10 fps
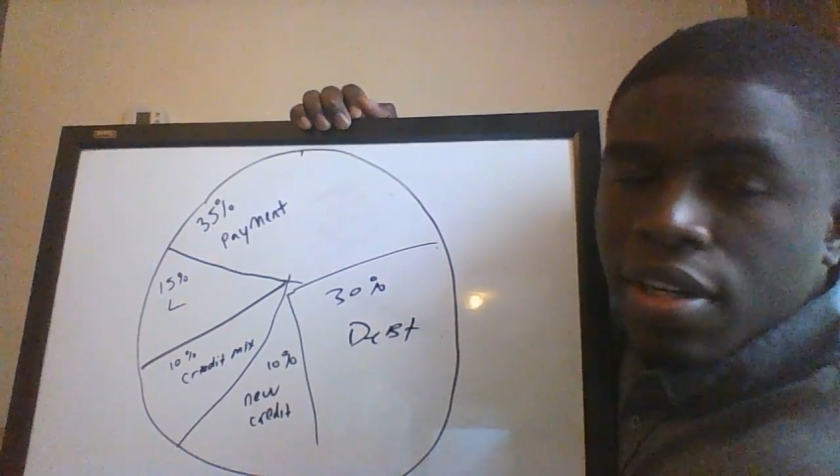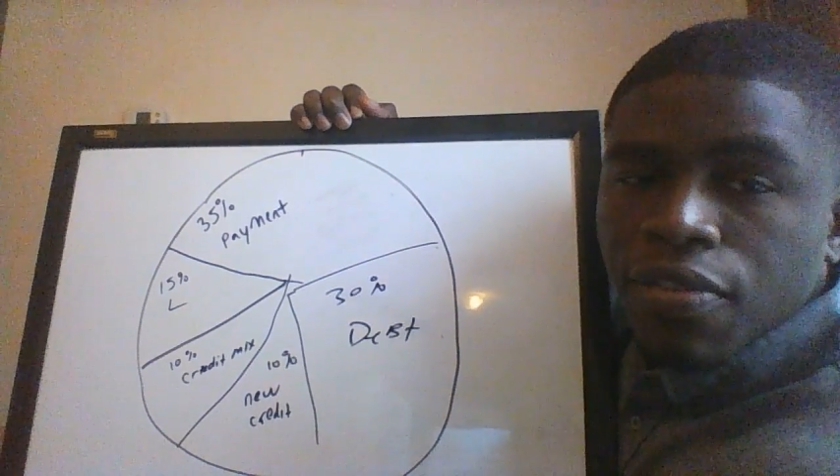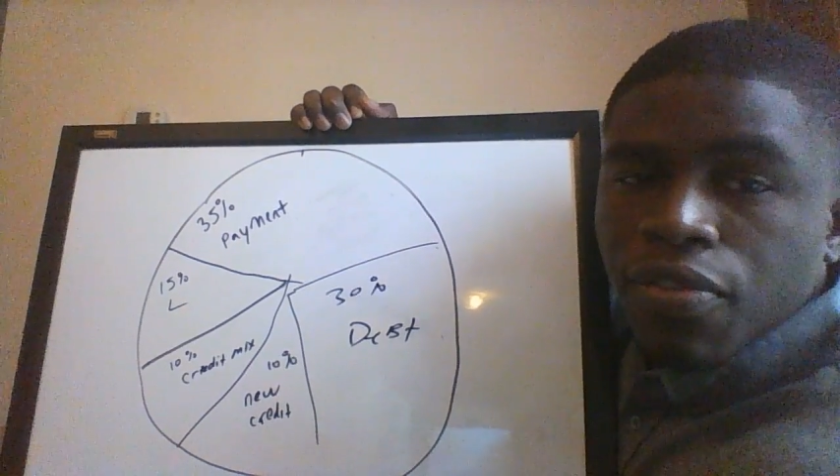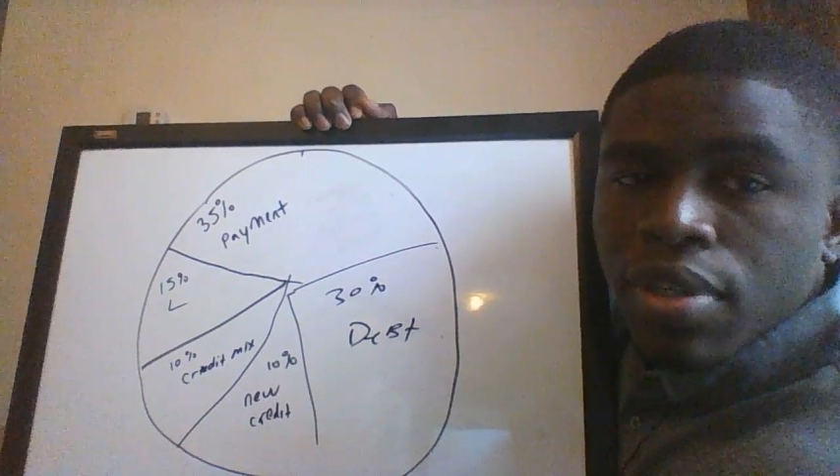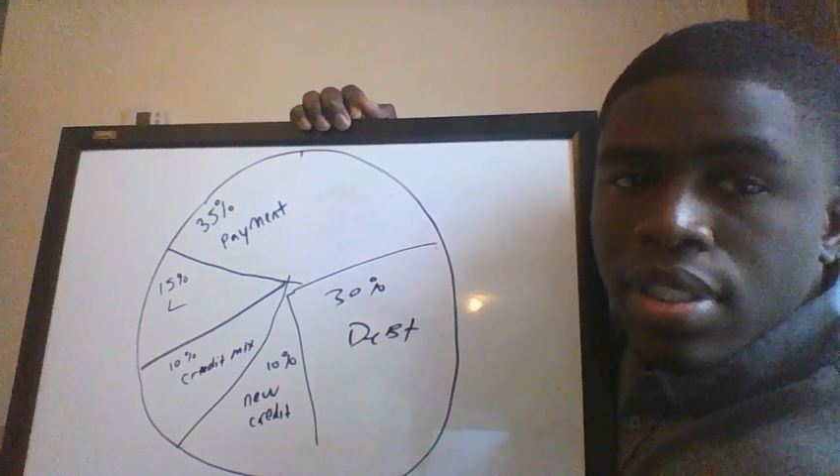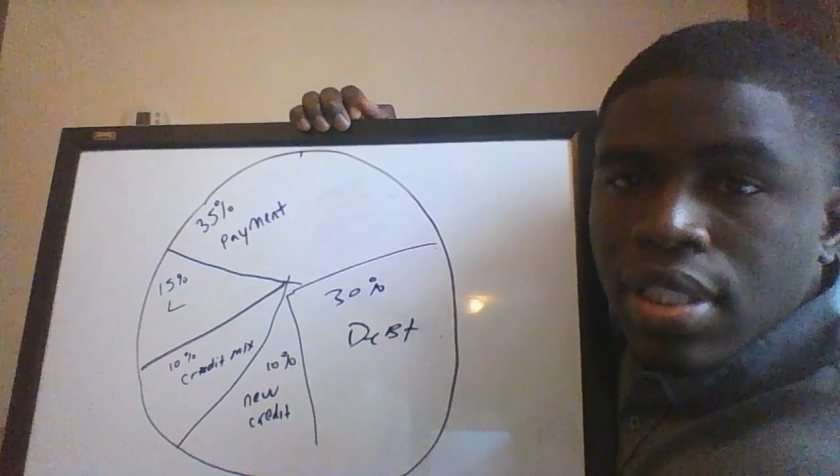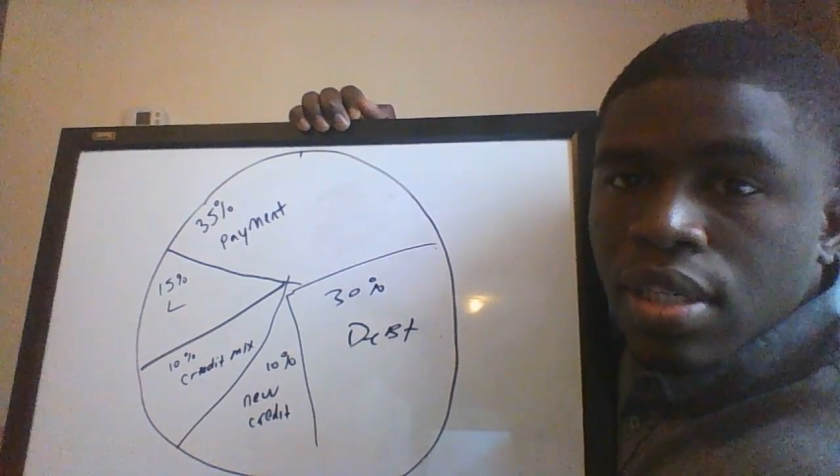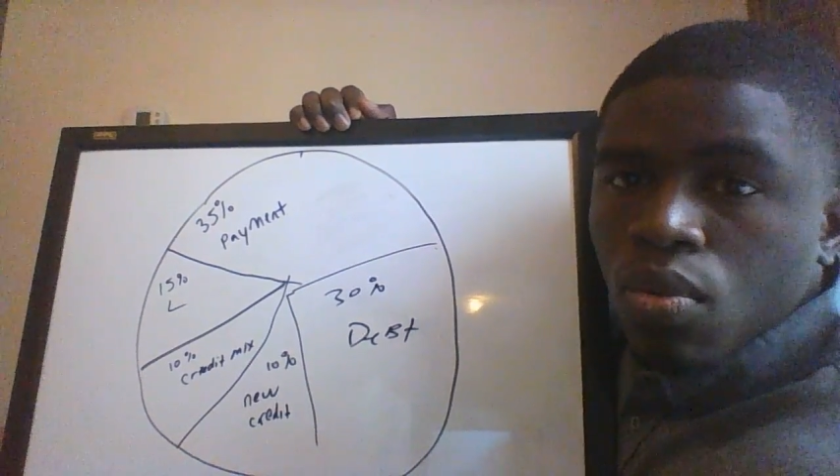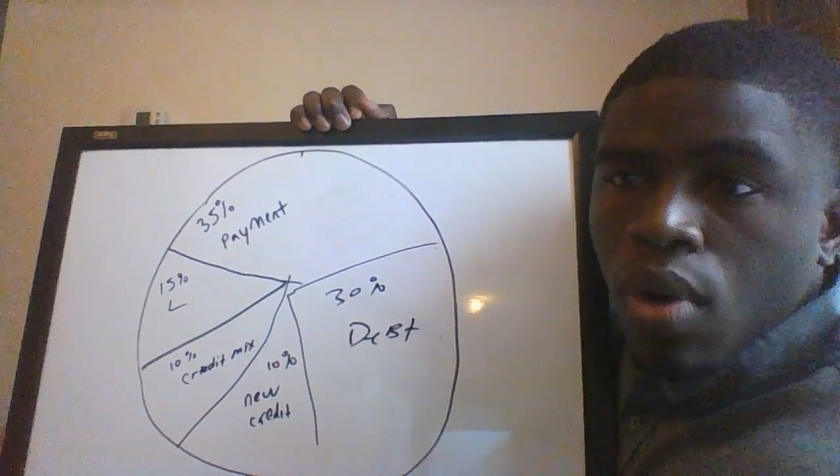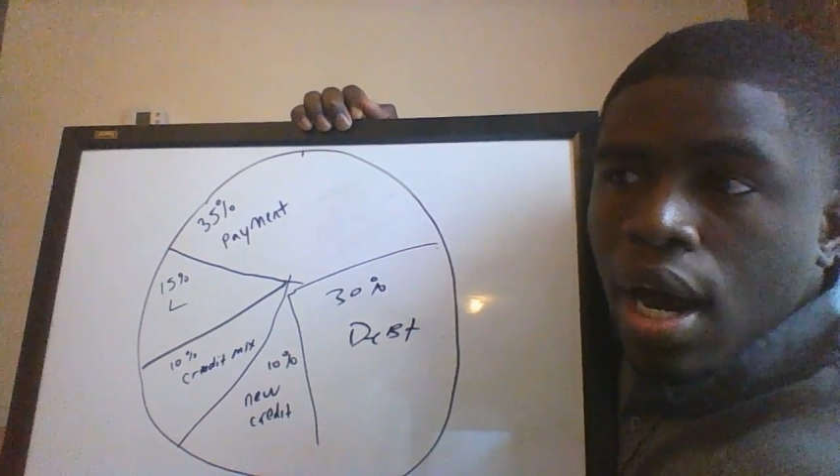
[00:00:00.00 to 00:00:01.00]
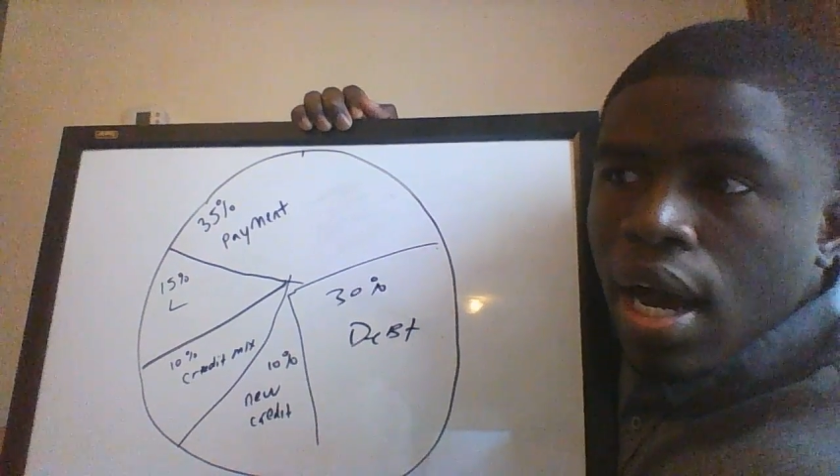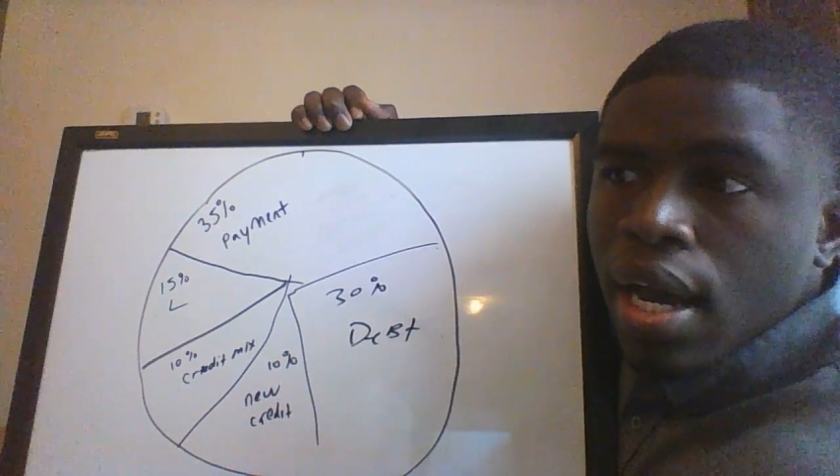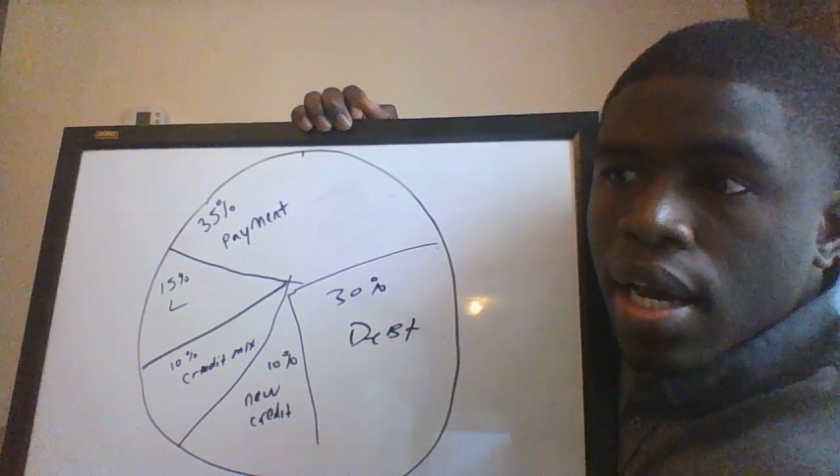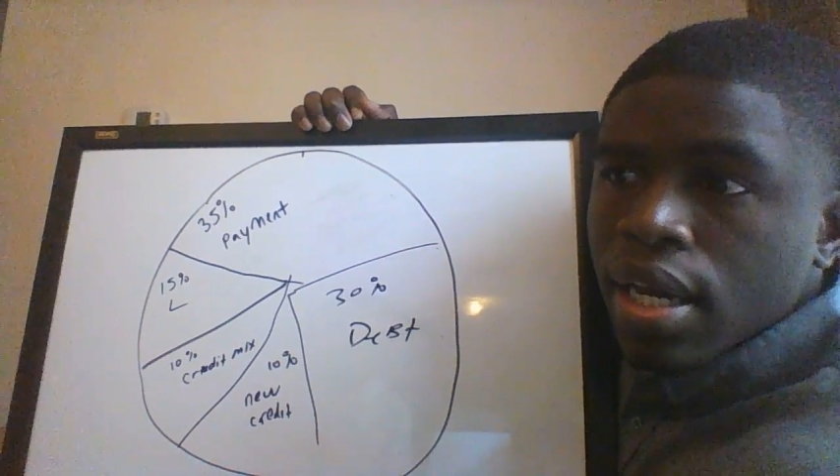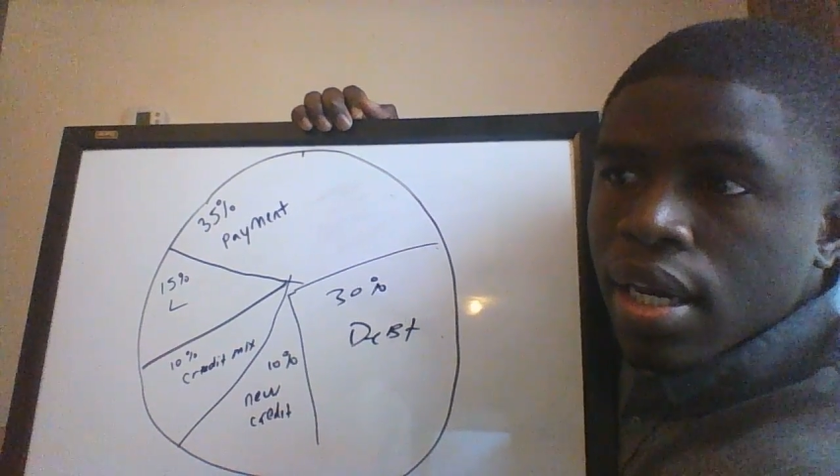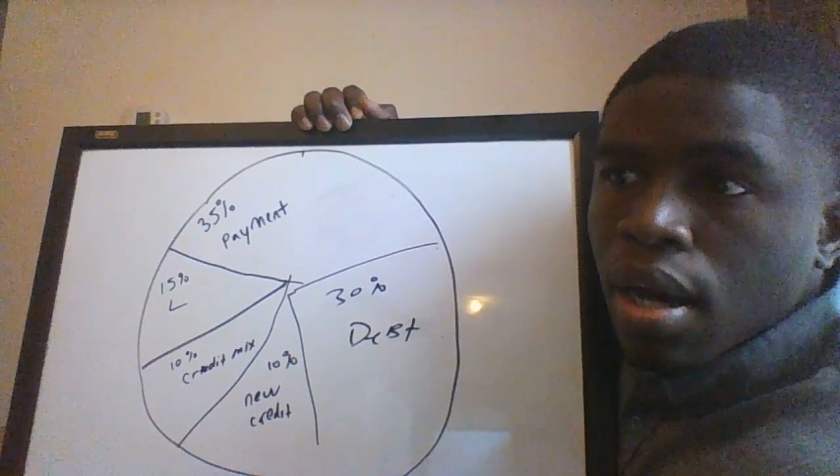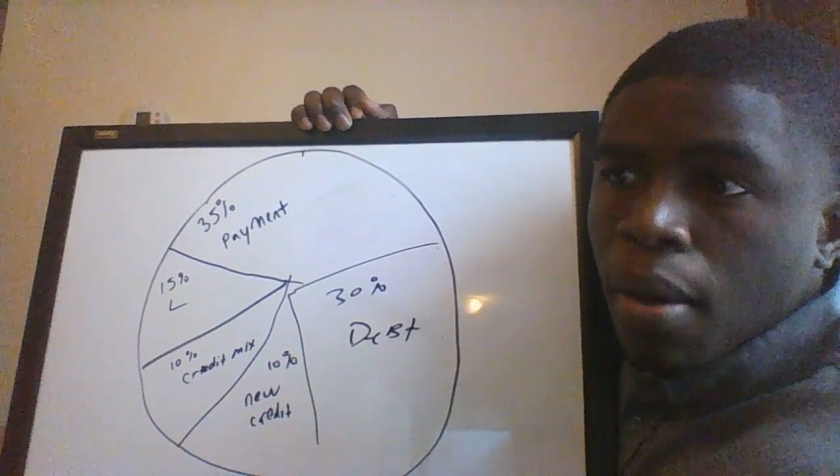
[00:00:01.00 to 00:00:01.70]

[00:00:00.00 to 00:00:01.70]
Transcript: difference in why